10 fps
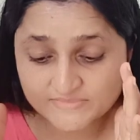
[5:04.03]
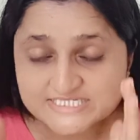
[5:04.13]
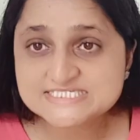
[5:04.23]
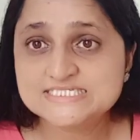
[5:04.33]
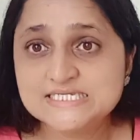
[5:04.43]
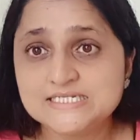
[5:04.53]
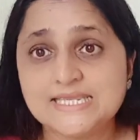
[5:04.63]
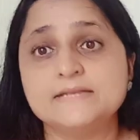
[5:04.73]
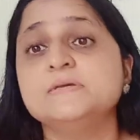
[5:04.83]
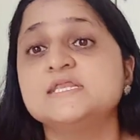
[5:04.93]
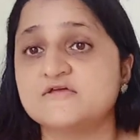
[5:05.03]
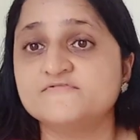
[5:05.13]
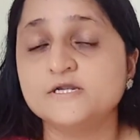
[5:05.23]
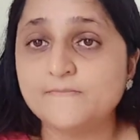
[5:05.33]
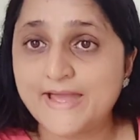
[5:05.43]
seen, can be
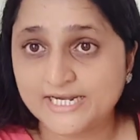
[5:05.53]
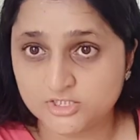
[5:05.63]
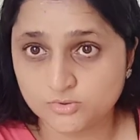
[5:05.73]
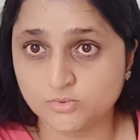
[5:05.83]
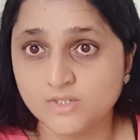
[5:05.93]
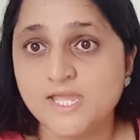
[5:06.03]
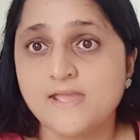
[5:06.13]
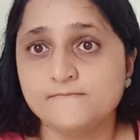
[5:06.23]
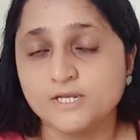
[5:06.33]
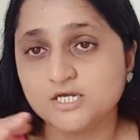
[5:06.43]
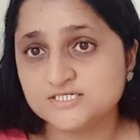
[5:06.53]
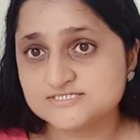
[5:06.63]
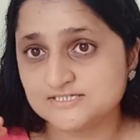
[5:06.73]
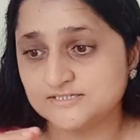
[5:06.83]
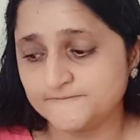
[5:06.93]
referred back to, because
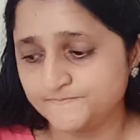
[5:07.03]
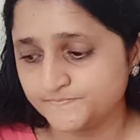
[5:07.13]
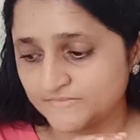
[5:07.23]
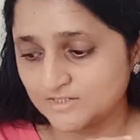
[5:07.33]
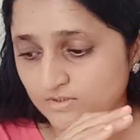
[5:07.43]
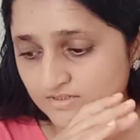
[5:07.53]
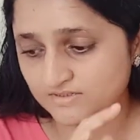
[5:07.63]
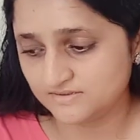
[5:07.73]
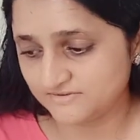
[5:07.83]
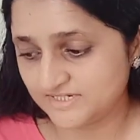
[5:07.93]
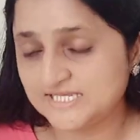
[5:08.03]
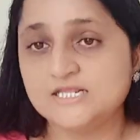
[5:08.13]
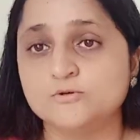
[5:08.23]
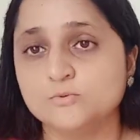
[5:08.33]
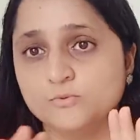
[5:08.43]
again,
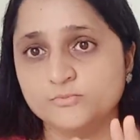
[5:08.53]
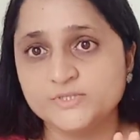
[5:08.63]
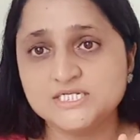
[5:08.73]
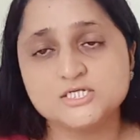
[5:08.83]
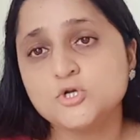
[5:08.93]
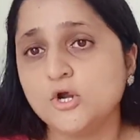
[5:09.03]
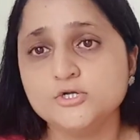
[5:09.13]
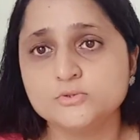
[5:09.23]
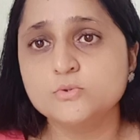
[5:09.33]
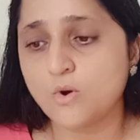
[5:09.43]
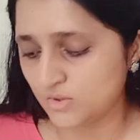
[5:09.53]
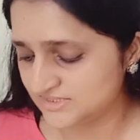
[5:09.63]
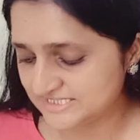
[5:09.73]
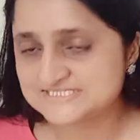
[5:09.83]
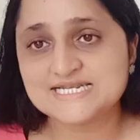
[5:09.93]
we did not do all
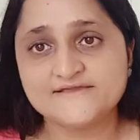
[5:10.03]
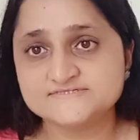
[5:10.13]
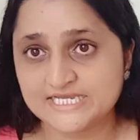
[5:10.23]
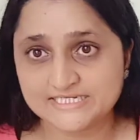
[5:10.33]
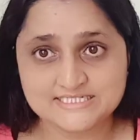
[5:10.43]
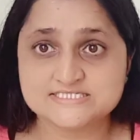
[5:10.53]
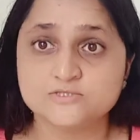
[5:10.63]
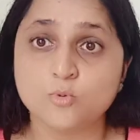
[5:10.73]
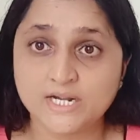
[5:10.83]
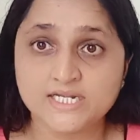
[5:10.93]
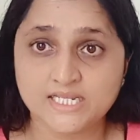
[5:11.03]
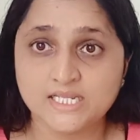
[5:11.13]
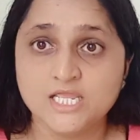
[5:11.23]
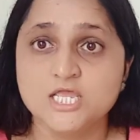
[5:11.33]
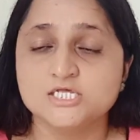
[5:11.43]
these life cycles in one day.
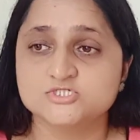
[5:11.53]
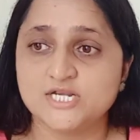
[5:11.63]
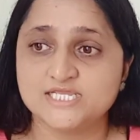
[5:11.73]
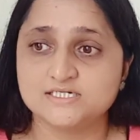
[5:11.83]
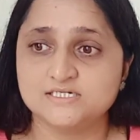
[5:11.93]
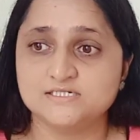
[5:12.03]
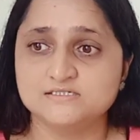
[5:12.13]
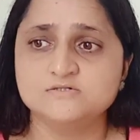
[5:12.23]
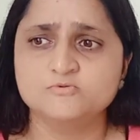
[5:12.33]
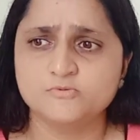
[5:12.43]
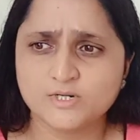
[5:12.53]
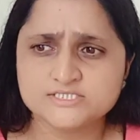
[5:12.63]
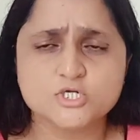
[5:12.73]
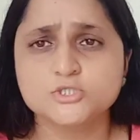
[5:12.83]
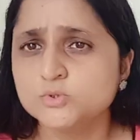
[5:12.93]
So like once
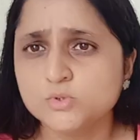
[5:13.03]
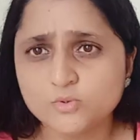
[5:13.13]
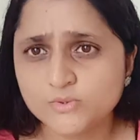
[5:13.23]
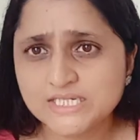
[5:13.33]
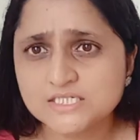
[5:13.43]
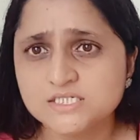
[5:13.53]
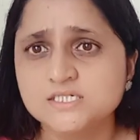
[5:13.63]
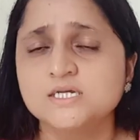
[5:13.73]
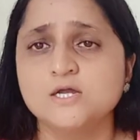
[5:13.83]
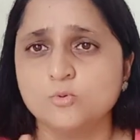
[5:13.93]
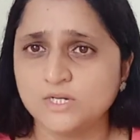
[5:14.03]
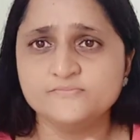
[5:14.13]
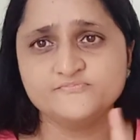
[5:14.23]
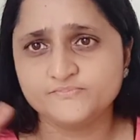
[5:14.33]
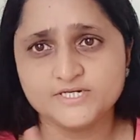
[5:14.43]
or two a week, one
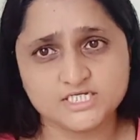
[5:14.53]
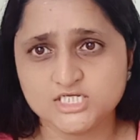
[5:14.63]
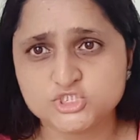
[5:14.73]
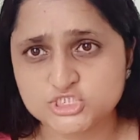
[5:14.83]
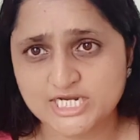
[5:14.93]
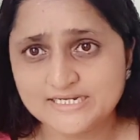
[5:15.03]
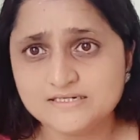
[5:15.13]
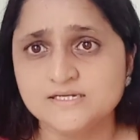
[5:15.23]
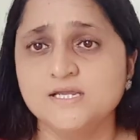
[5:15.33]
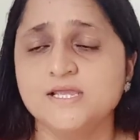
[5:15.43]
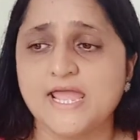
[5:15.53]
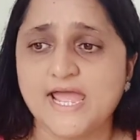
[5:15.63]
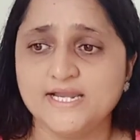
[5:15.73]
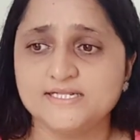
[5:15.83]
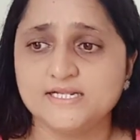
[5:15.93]
per each child,
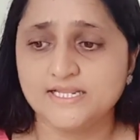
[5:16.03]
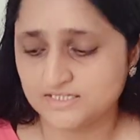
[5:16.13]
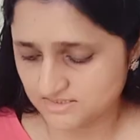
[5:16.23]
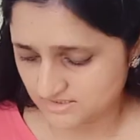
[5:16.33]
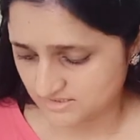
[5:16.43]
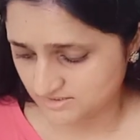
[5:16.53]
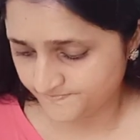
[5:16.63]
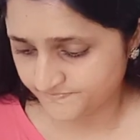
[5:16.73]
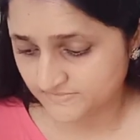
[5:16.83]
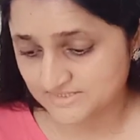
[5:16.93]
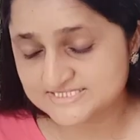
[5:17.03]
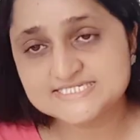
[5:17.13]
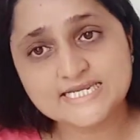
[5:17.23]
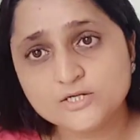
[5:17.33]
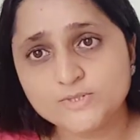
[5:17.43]
and then like the
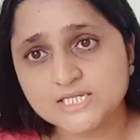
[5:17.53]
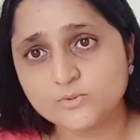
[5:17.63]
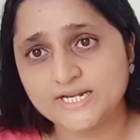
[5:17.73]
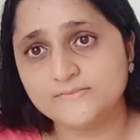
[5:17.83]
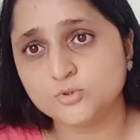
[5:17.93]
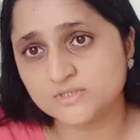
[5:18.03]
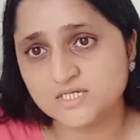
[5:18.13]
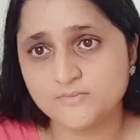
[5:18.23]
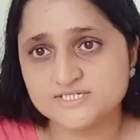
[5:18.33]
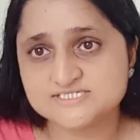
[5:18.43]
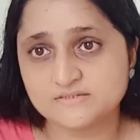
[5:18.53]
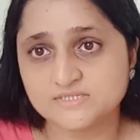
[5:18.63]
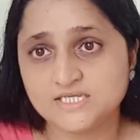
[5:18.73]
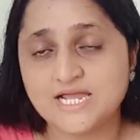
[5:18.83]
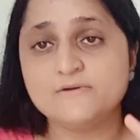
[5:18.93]
second week when I'm talking about something,
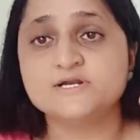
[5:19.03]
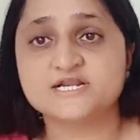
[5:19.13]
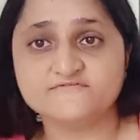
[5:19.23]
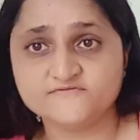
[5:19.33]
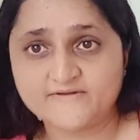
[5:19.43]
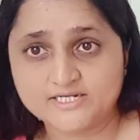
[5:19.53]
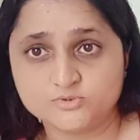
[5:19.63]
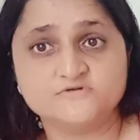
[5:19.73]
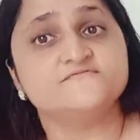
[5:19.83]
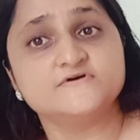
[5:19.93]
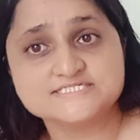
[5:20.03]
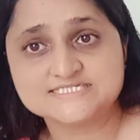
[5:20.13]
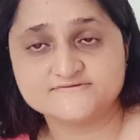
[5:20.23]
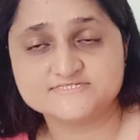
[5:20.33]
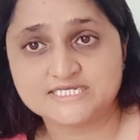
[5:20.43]
I will refer back to the first
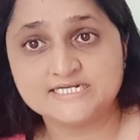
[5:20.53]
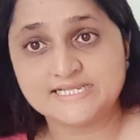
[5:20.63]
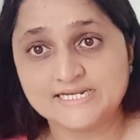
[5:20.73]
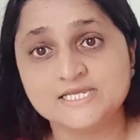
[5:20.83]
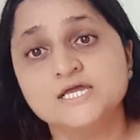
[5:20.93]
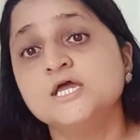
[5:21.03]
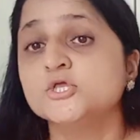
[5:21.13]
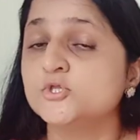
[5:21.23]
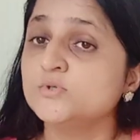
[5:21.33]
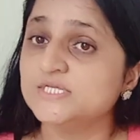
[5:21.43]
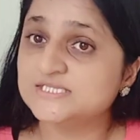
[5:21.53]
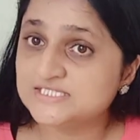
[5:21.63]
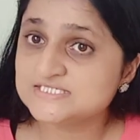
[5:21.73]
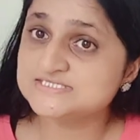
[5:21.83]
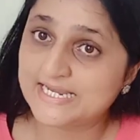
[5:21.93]
life cycle, telling, you know, in this
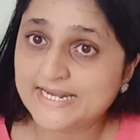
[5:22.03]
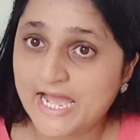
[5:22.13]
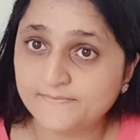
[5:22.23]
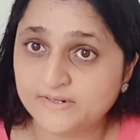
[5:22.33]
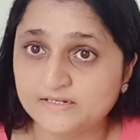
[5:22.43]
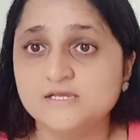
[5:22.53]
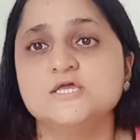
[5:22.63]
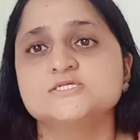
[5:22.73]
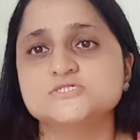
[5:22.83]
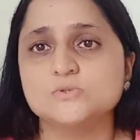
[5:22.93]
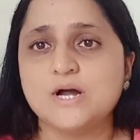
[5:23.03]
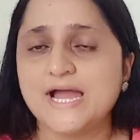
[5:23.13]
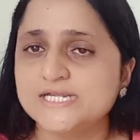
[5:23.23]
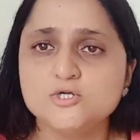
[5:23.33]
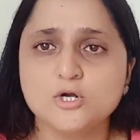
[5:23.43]
that happened. So I
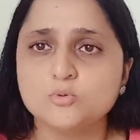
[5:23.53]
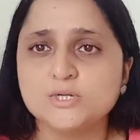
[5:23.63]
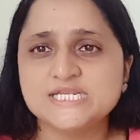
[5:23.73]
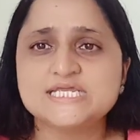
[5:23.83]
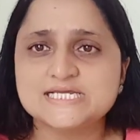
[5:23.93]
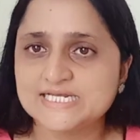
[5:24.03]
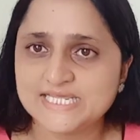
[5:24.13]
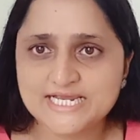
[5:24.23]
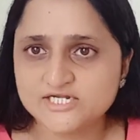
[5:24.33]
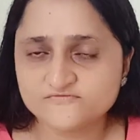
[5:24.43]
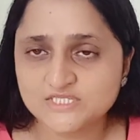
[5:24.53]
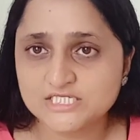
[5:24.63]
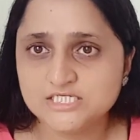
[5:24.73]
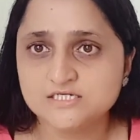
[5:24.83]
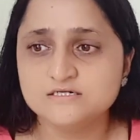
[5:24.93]
did not want any clay kind of thing
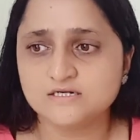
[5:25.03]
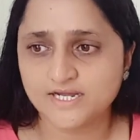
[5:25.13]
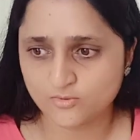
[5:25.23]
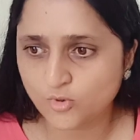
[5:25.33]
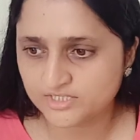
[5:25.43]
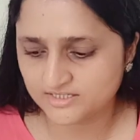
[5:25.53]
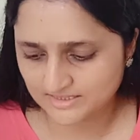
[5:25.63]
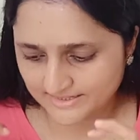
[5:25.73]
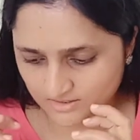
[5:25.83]
here. I wanted like